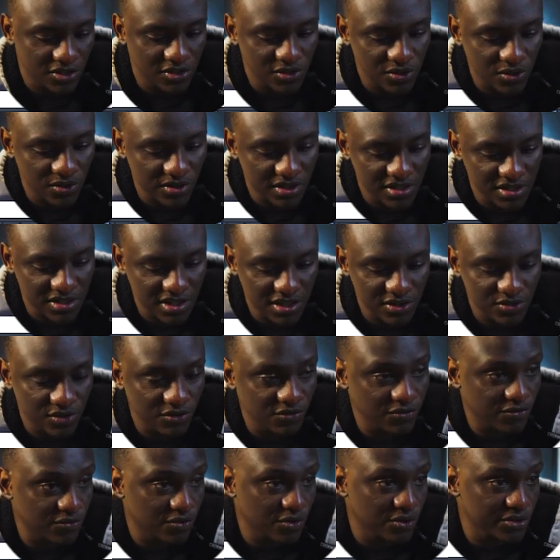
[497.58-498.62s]
so they start
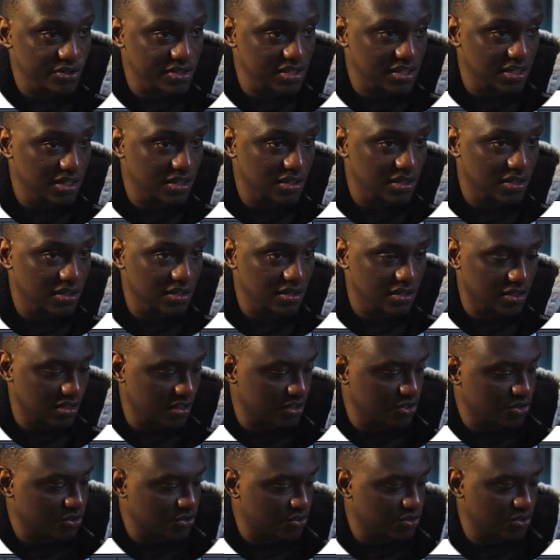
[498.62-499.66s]
with 40
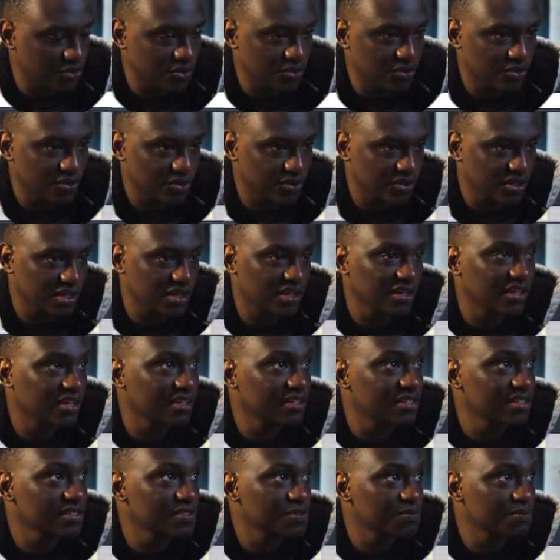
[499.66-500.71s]
no no no no okay i
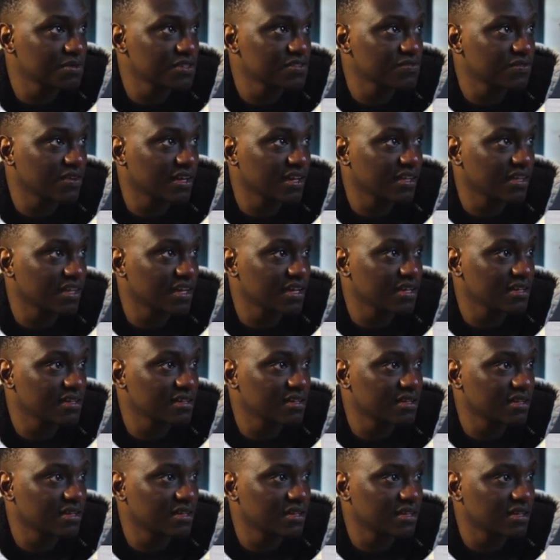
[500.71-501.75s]
didn't specify that
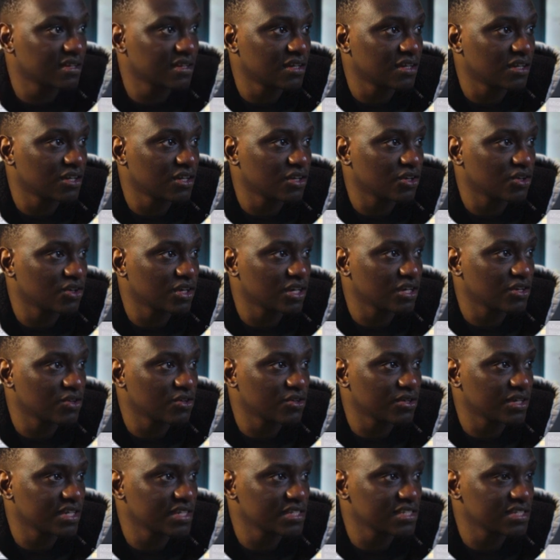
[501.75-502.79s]
create
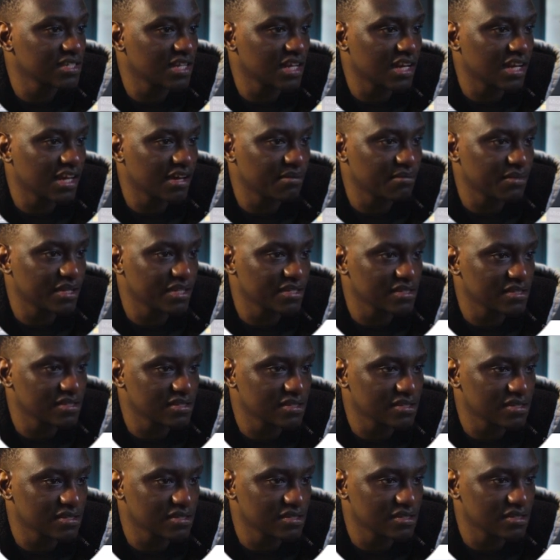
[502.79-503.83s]
connected
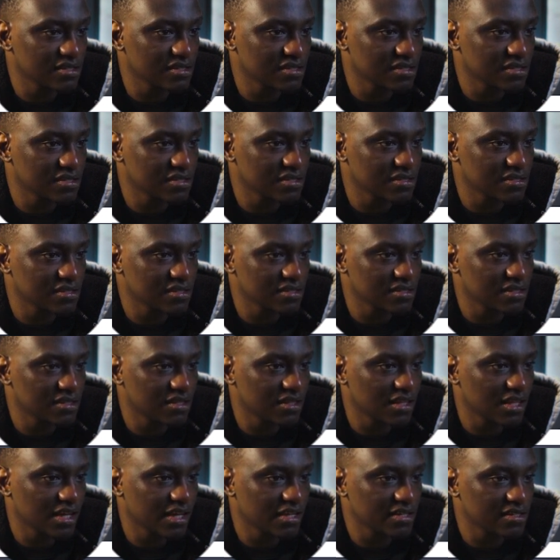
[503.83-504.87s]
alignment just
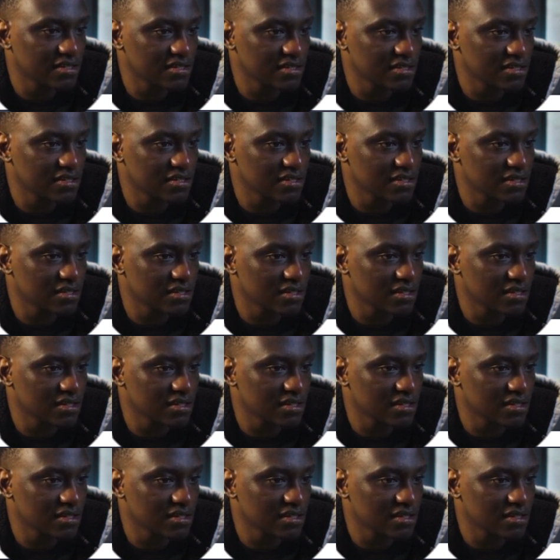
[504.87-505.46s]
that